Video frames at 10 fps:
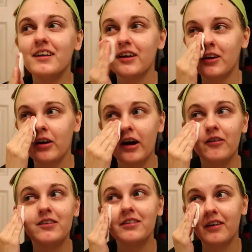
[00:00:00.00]
Like, I
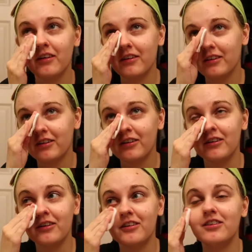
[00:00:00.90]
was telling
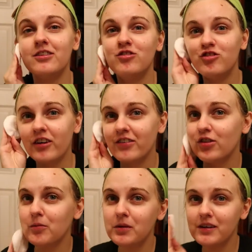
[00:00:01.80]
her just
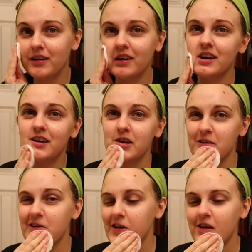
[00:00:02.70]
the
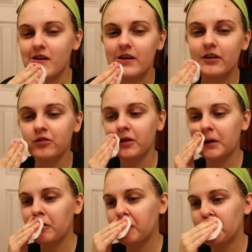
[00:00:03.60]
beginning of,
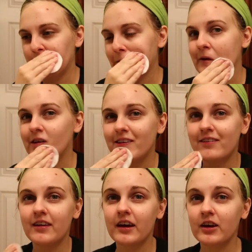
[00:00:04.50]
like, when they're
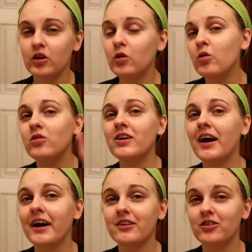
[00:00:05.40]
saying who the
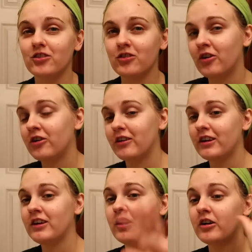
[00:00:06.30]
actors are, like
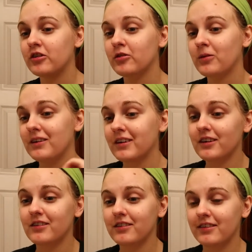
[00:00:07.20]
Keanu
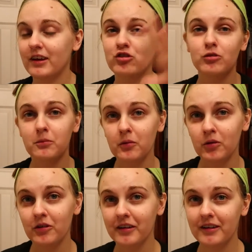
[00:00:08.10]
Reeves, Sandra
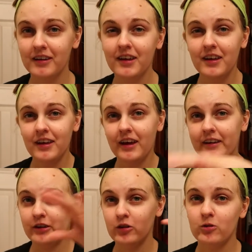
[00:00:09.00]
Bullock,
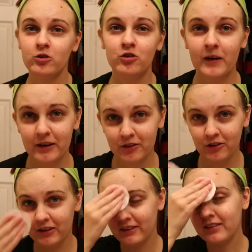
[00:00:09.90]
and who the
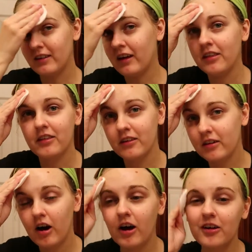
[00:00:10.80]
director is, and the
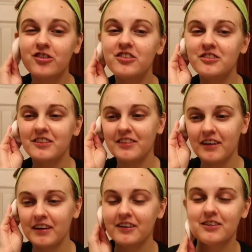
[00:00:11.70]
costume
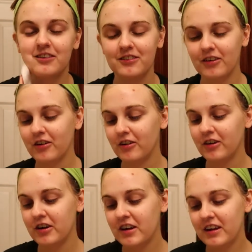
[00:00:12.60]
designers
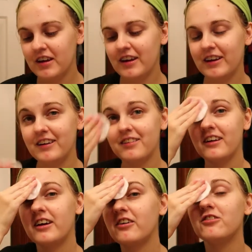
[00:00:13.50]
are. It is
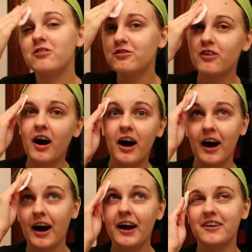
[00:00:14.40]
like a
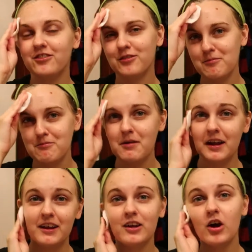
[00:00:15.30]

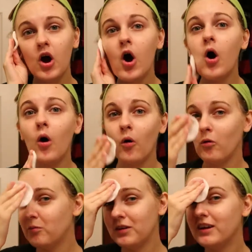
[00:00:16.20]
5-minute
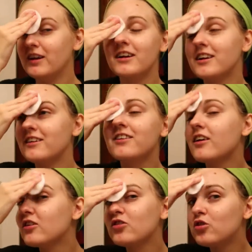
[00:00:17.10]
opening, and it's
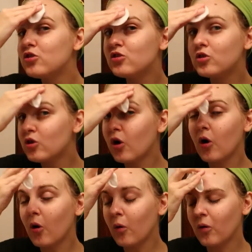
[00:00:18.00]
like
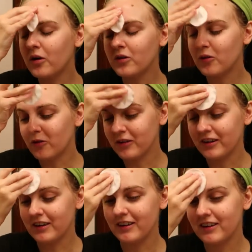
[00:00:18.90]
so
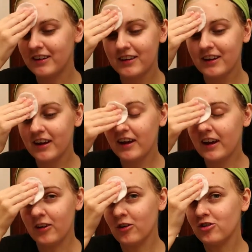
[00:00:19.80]
annoying.
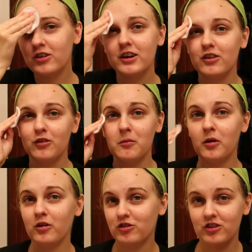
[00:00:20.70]
And of course she had the
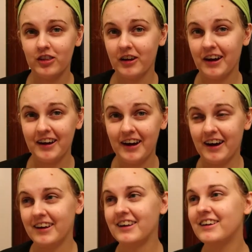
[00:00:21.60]
remote and she thought I
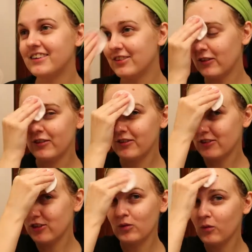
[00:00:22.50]
had it, so we were
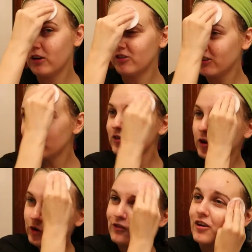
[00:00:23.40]
just watching it
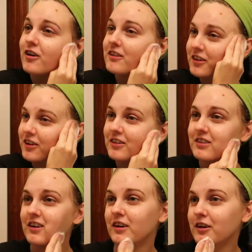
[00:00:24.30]
for a very
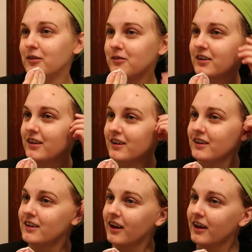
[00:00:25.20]
long time.
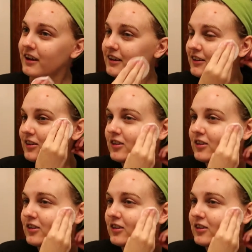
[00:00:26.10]
And